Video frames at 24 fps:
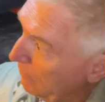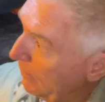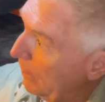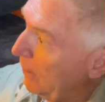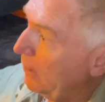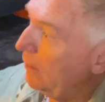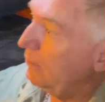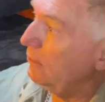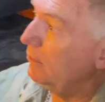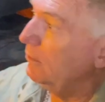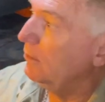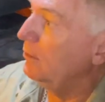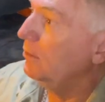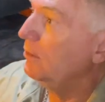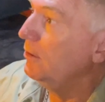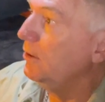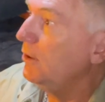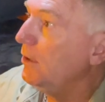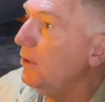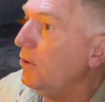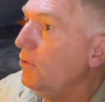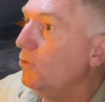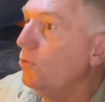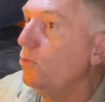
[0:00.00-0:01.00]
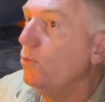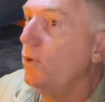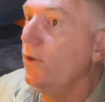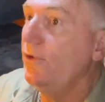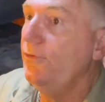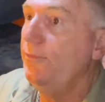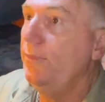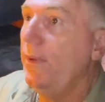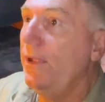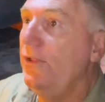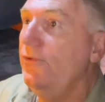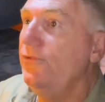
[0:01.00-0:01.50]
and it always
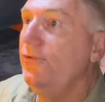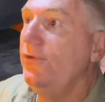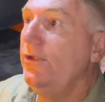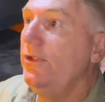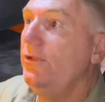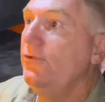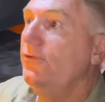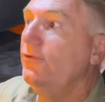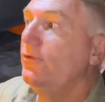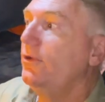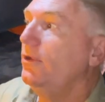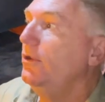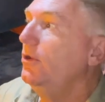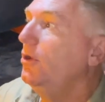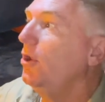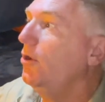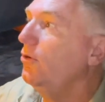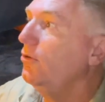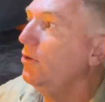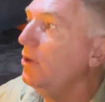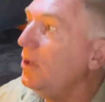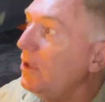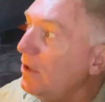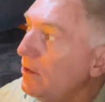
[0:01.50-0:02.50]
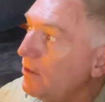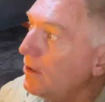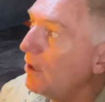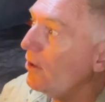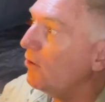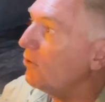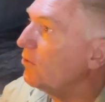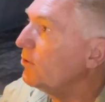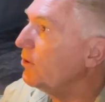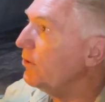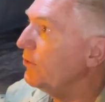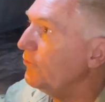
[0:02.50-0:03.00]
bends in. So you don't need that
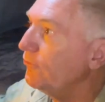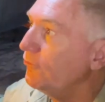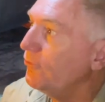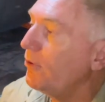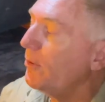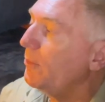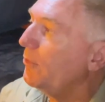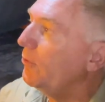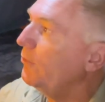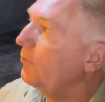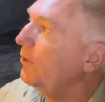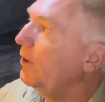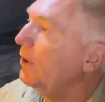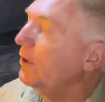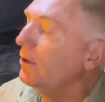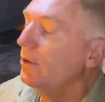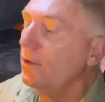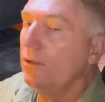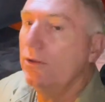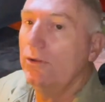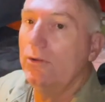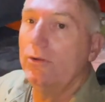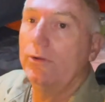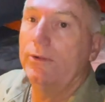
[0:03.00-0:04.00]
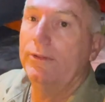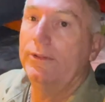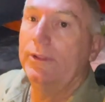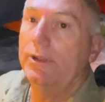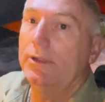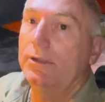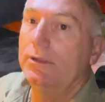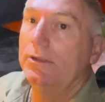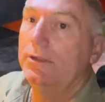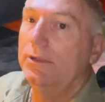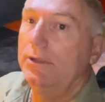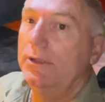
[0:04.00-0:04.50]
often strap around a lot of
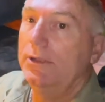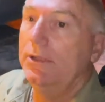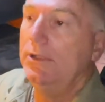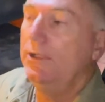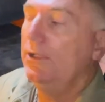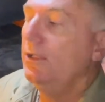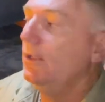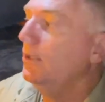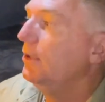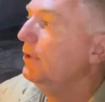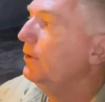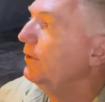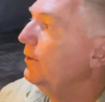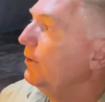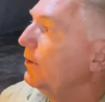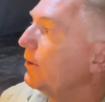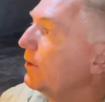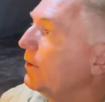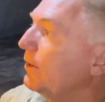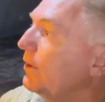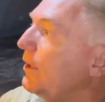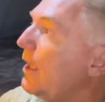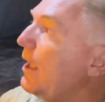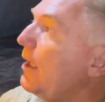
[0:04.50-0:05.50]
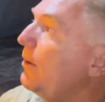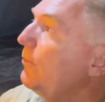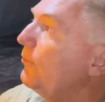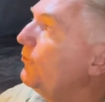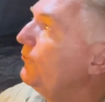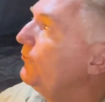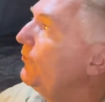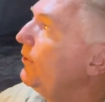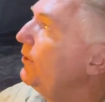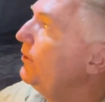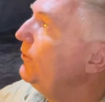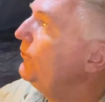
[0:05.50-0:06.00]
the
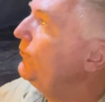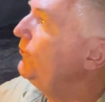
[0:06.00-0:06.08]
campers that you